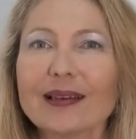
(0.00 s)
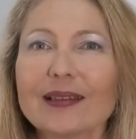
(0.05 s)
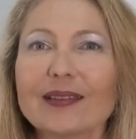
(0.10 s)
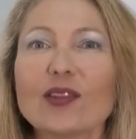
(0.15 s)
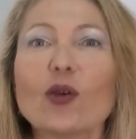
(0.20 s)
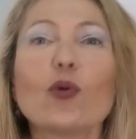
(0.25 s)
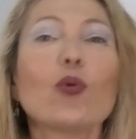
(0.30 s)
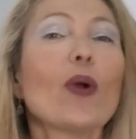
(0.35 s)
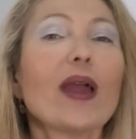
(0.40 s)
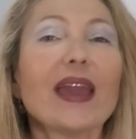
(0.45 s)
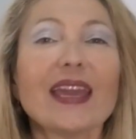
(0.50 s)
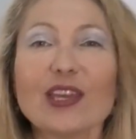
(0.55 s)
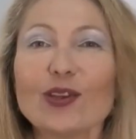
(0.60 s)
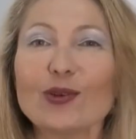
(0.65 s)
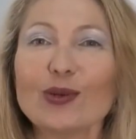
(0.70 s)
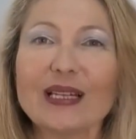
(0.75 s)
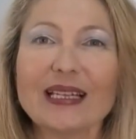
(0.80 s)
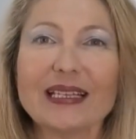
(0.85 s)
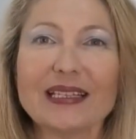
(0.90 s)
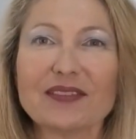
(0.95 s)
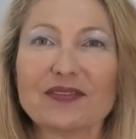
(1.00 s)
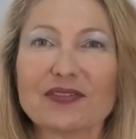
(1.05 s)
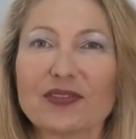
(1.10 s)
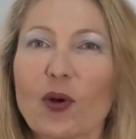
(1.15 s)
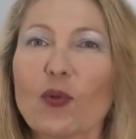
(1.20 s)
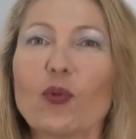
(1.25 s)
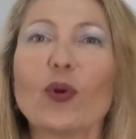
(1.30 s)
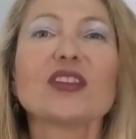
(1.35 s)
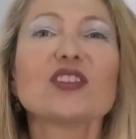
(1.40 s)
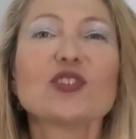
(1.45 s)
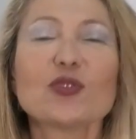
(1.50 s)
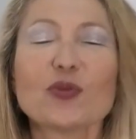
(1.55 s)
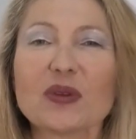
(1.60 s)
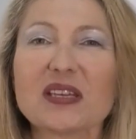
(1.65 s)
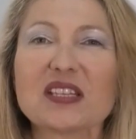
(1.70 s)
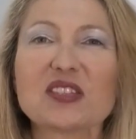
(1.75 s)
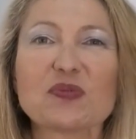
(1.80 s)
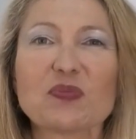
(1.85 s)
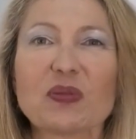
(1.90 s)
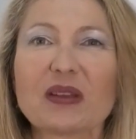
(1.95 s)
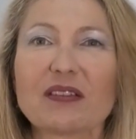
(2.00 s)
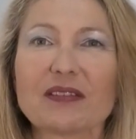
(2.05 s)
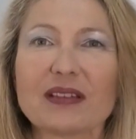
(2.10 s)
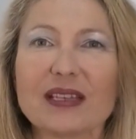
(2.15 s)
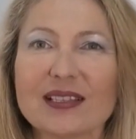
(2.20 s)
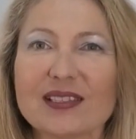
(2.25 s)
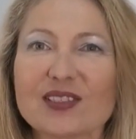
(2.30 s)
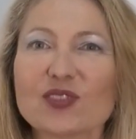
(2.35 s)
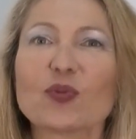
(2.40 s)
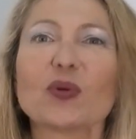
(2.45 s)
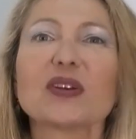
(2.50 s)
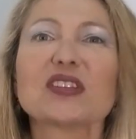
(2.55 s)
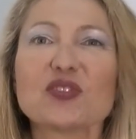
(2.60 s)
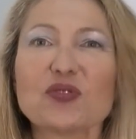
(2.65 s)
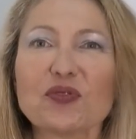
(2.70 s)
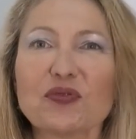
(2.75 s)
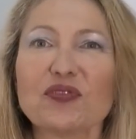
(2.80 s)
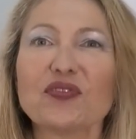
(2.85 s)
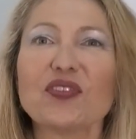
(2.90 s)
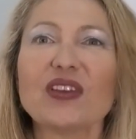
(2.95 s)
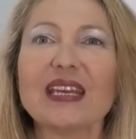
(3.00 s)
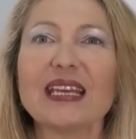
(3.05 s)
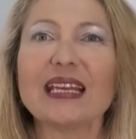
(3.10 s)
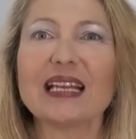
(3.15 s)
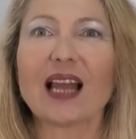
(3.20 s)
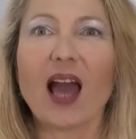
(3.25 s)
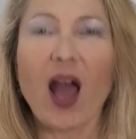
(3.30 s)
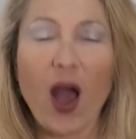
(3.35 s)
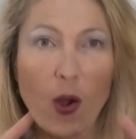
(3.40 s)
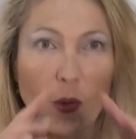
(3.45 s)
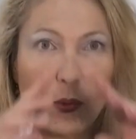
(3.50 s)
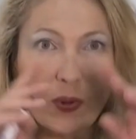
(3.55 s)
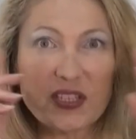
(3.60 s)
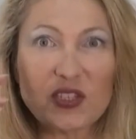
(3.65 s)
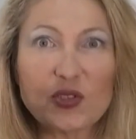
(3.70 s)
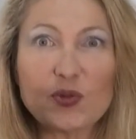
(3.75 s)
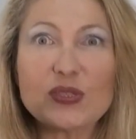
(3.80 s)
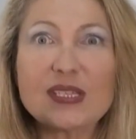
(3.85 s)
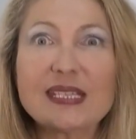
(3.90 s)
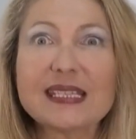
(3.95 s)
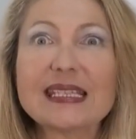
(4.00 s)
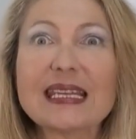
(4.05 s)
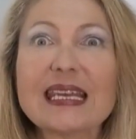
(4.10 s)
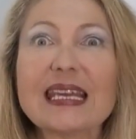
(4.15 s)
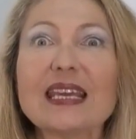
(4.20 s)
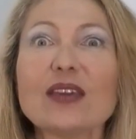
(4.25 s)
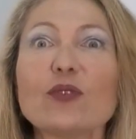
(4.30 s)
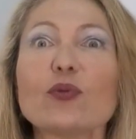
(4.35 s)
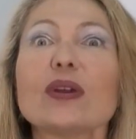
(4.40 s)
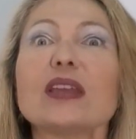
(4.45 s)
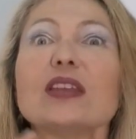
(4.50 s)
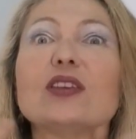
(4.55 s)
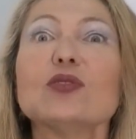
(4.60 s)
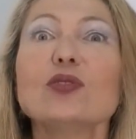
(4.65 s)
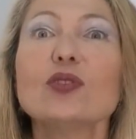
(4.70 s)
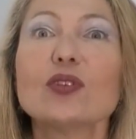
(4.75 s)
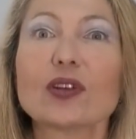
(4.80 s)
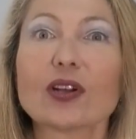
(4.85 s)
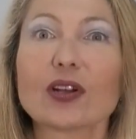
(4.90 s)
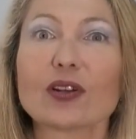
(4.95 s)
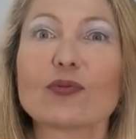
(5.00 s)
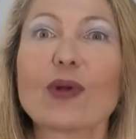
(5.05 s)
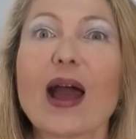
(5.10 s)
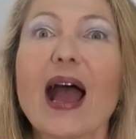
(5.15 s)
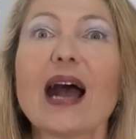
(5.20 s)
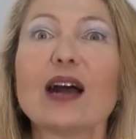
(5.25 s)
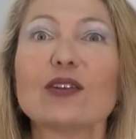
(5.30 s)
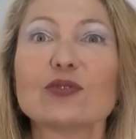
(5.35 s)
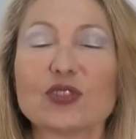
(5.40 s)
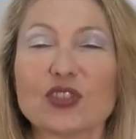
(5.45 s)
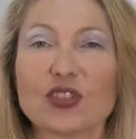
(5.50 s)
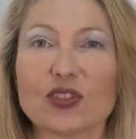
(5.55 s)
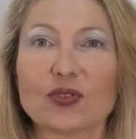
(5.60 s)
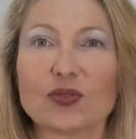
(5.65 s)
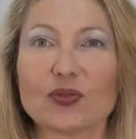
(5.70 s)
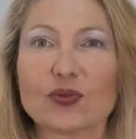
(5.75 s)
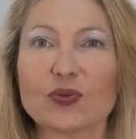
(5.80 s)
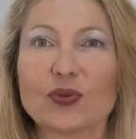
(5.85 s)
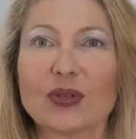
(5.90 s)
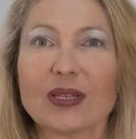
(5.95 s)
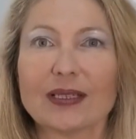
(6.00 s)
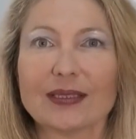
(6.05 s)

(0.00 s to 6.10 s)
the way you live, what you experience, what you feel, what you see when you look around you.